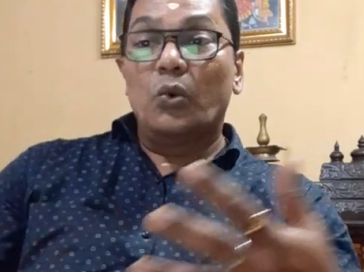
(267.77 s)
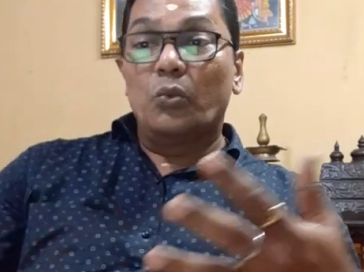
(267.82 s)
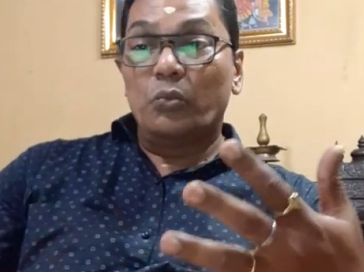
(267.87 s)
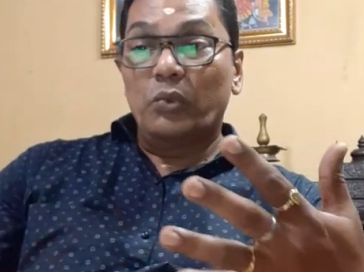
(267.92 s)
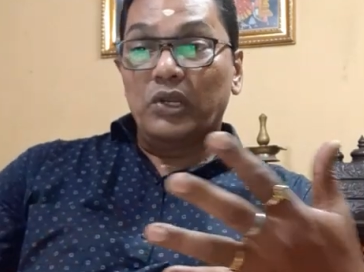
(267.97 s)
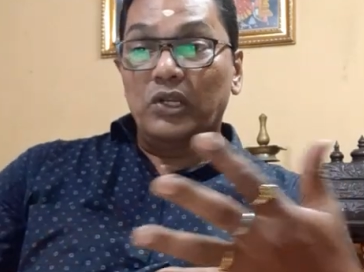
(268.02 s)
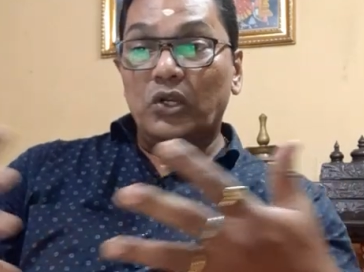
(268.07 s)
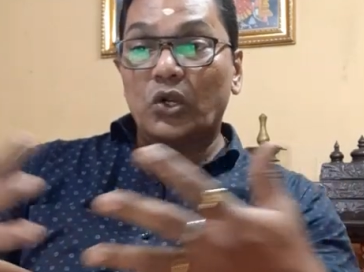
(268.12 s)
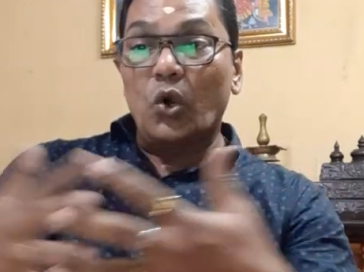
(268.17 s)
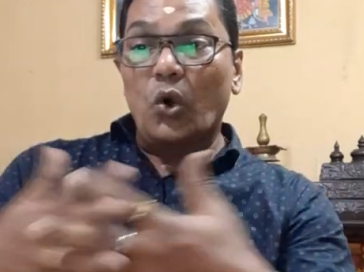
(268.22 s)

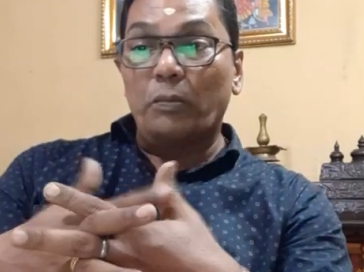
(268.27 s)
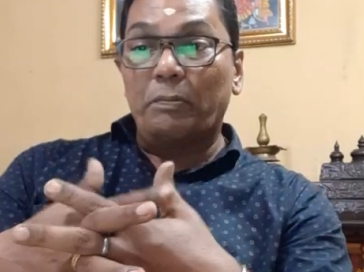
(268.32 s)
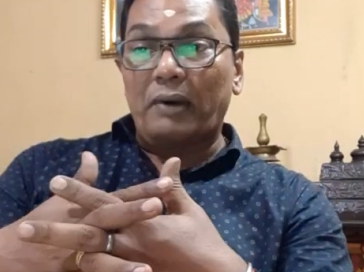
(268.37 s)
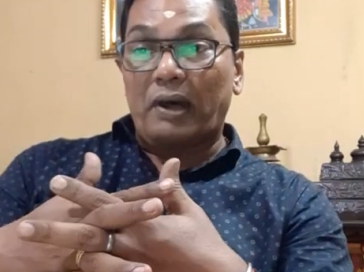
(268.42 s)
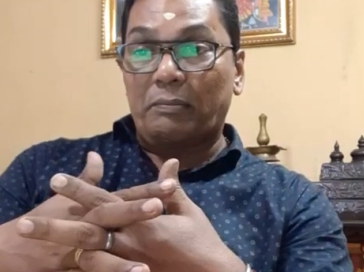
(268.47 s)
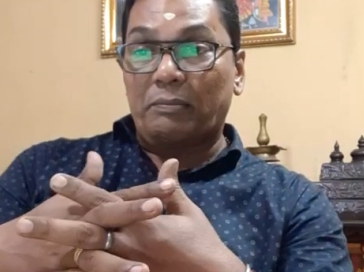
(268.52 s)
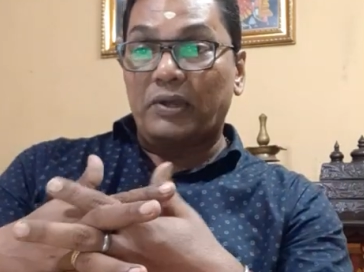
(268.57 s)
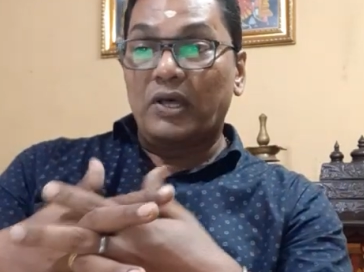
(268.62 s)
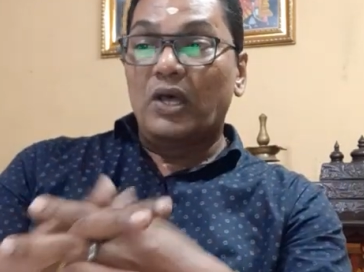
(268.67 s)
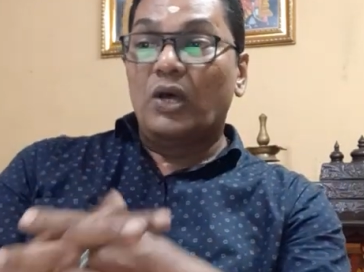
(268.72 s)
will cope
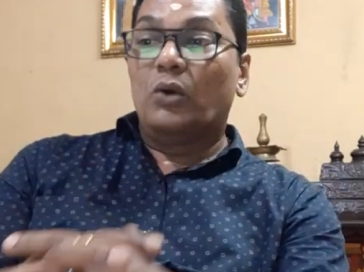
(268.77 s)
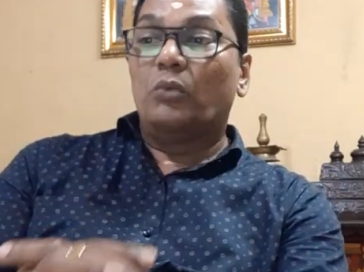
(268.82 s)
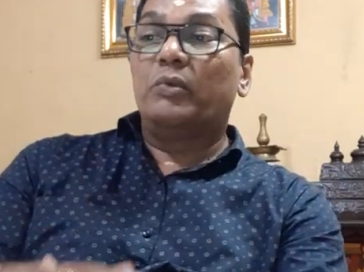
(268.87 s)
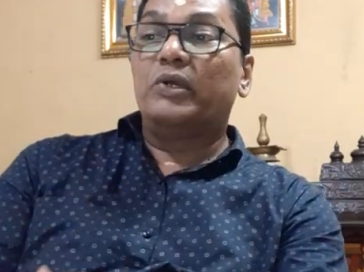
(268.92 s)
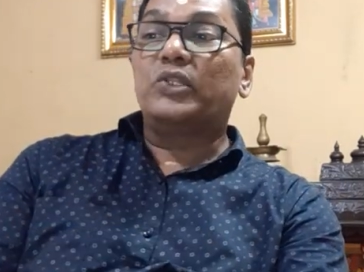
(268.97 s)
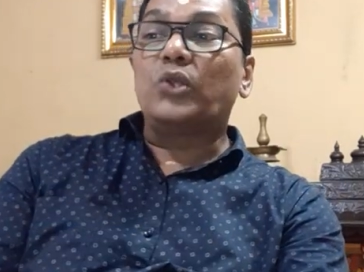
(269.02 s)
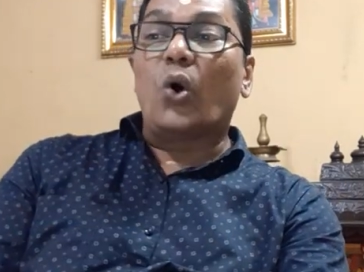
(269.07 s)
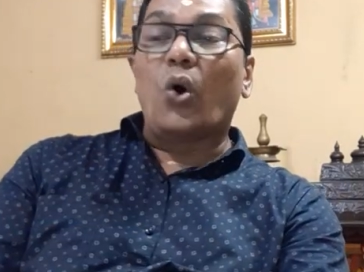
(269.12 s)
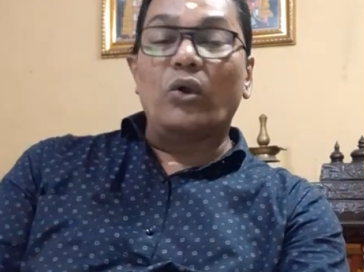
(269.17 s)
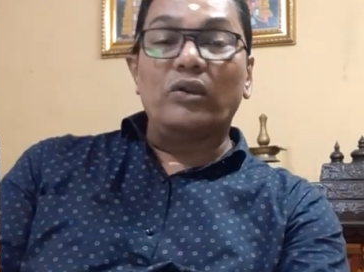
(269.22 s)
up
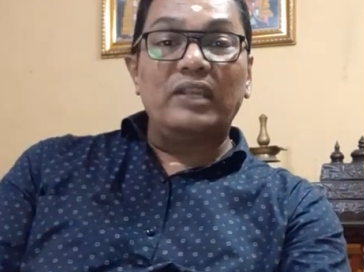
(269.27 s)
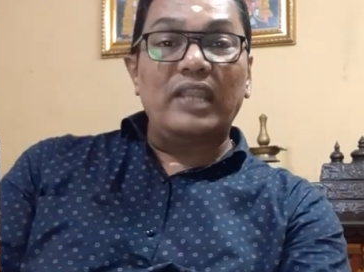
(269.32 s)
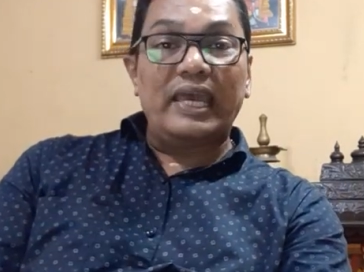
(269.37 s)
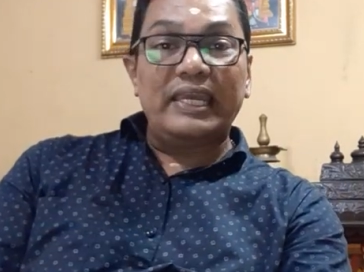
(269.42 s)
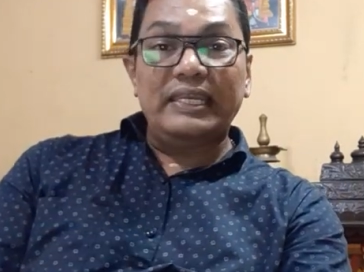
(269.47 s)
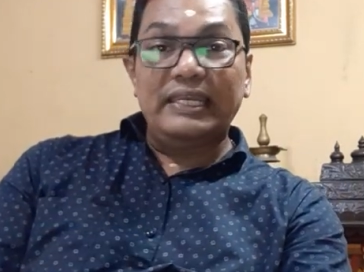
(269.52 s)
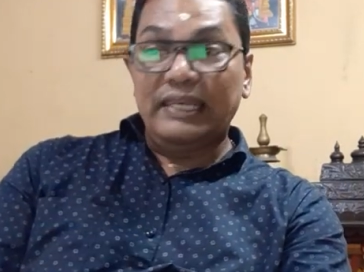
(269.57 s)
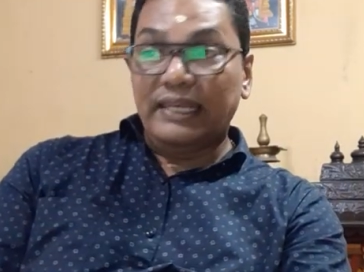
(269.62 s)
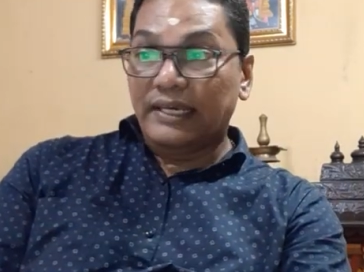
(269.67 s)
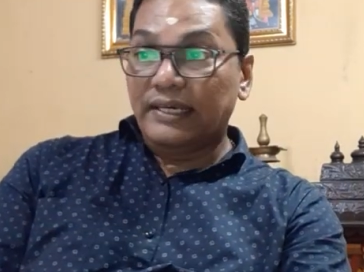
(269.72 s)
with
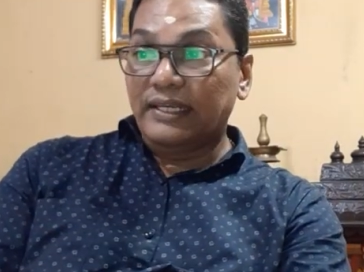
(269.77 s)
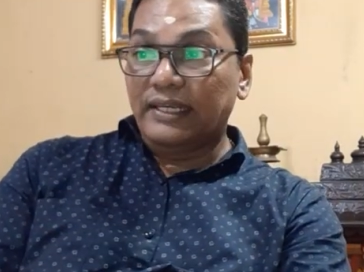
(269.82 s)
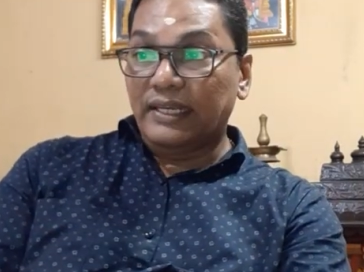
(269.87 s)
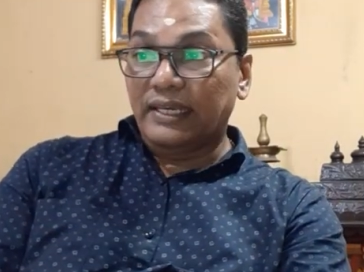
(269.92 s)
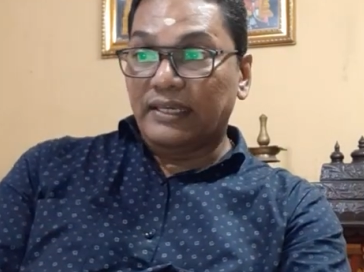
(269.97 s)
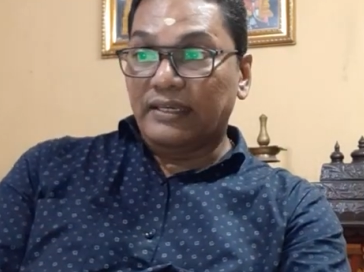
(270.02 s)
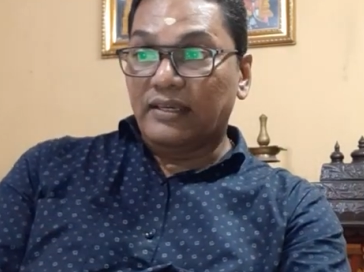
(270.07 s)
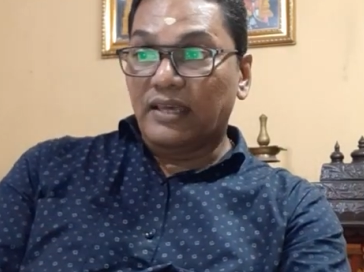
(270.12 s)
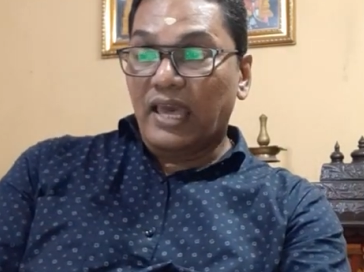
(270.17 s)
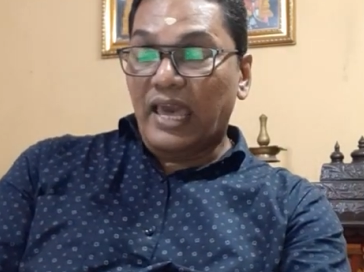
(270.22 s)
online
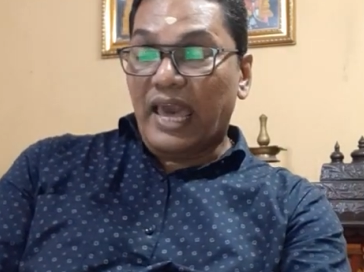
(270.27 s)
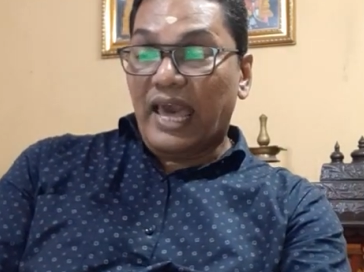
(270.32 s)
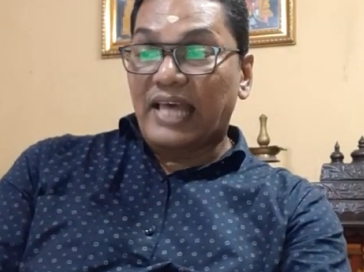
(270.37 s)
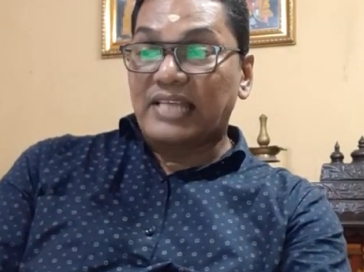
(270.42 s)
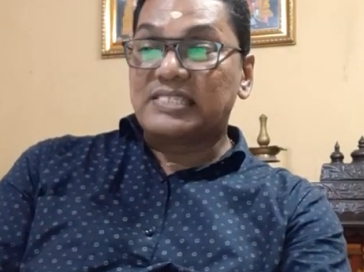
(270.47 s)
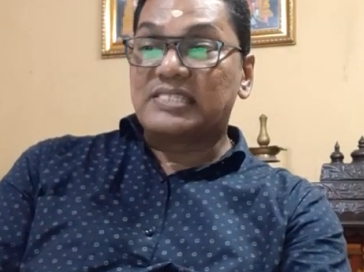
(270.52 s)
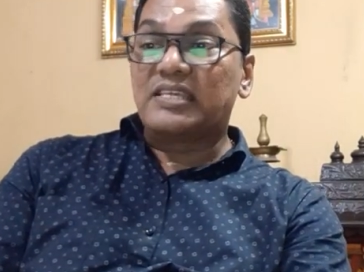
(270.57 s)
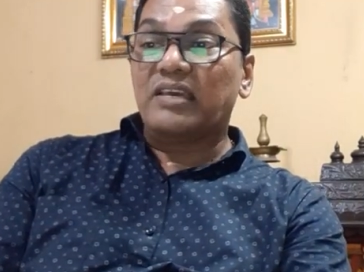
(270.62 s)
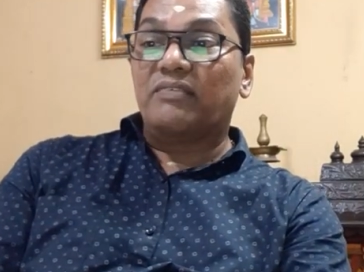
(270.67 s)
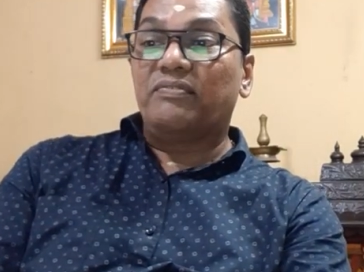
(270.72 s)
learning
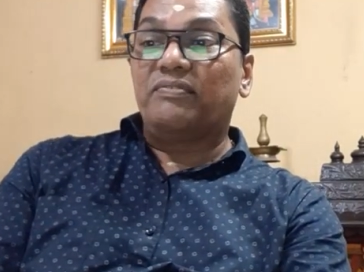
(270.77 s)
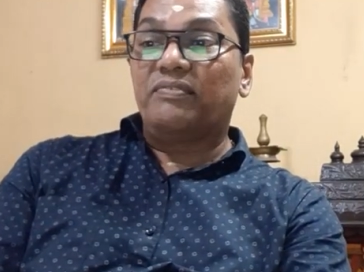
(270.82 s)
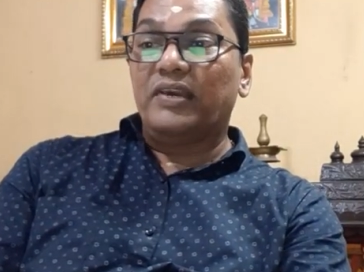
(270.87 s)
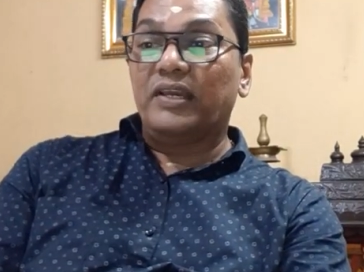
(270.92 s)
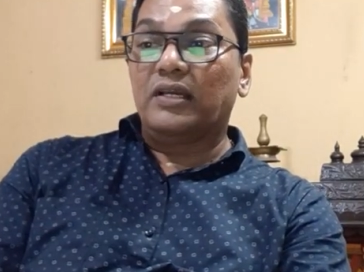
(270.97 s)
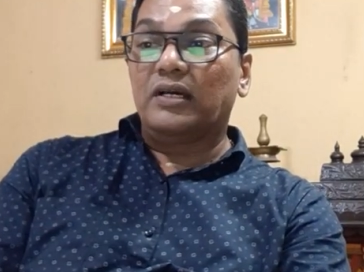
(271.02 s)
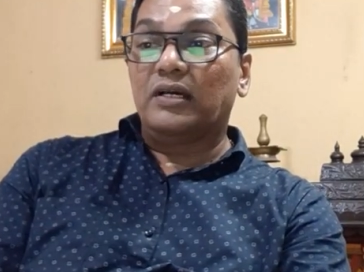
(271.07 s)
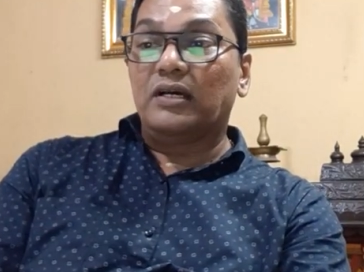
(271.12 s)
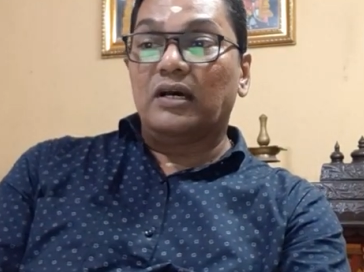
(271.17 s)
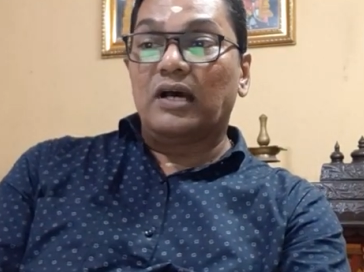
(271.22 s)
as they
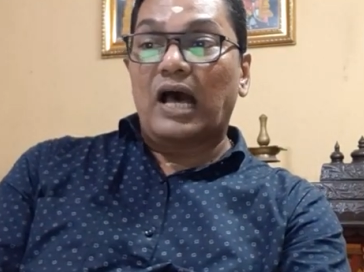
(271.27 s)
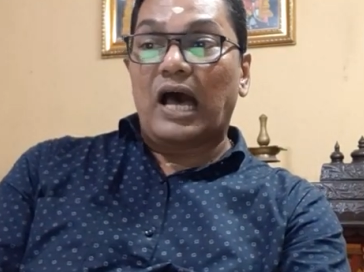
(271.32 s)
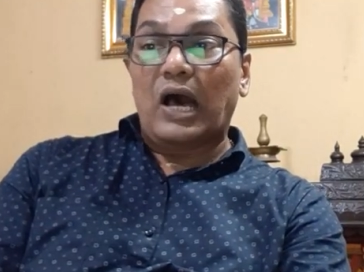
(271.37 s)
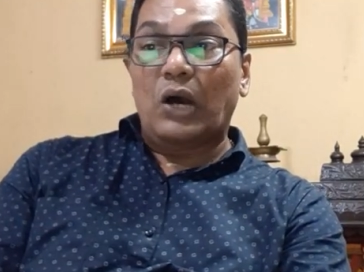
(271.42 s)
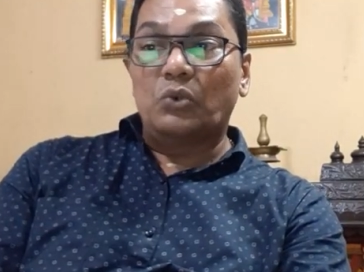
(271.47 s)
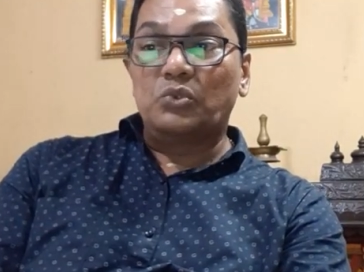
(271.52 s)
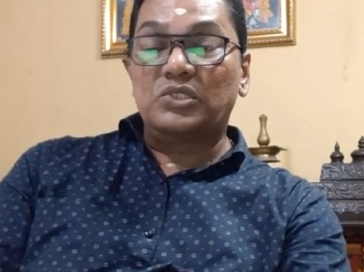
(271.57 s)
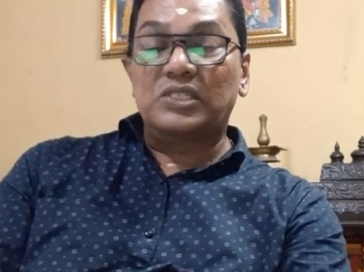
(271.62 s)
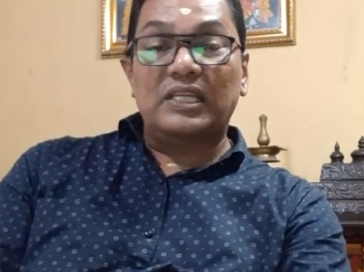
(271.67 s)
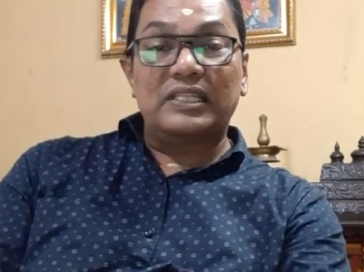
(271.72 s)
figure
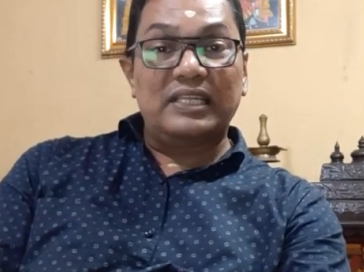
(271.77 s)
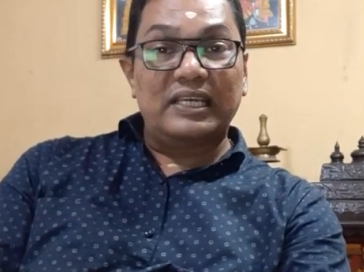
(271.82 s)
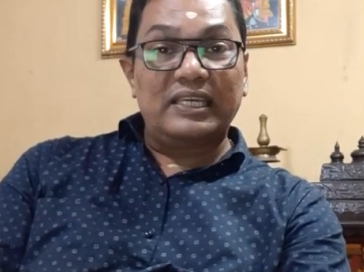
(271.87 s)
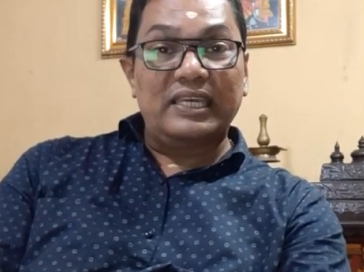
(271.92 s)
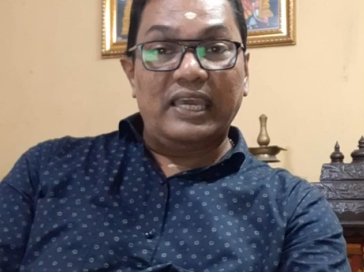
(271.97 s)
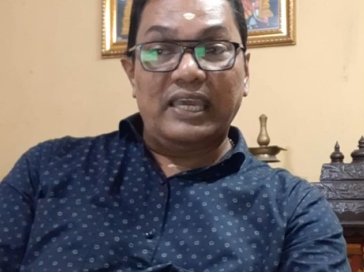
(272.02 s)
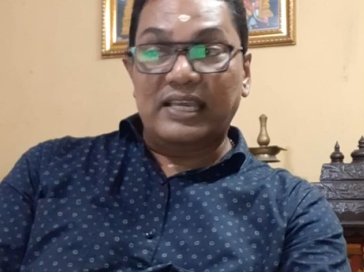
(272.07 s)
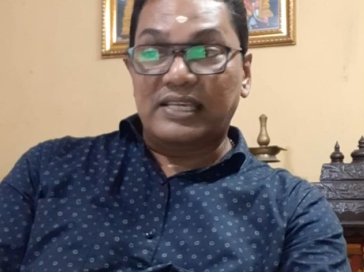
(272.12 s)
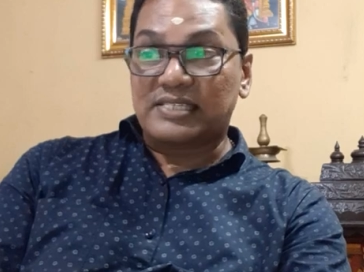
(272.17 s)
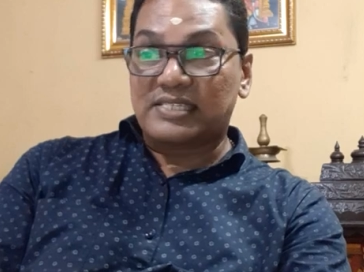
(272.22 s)
out the
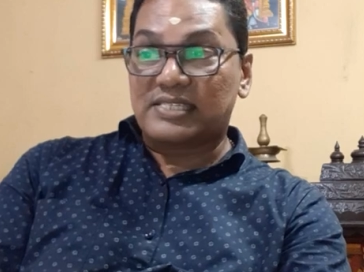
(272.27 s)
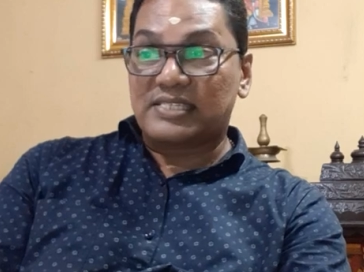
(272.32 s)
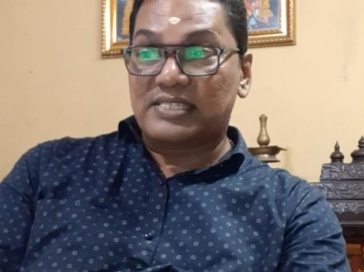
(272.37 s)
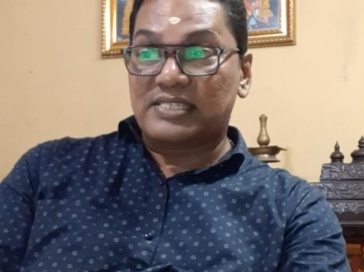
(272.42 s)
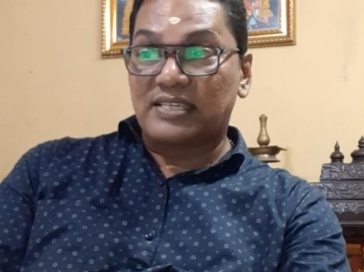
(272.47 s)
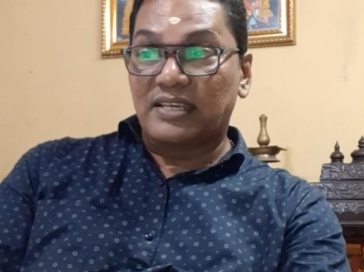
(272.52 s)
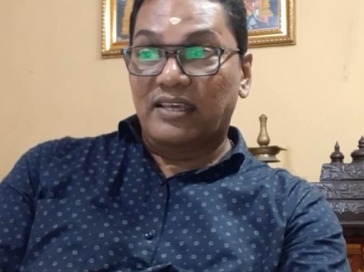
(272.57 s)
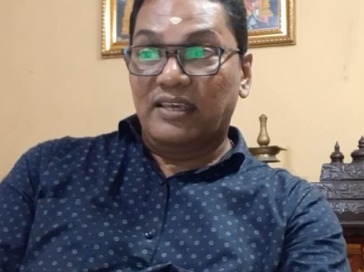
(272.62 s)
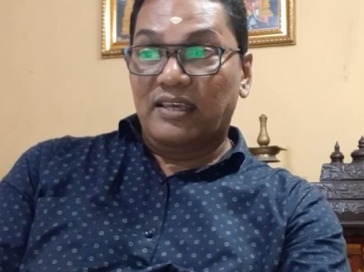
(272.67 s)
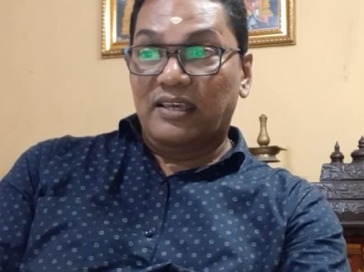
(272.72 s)
kinks.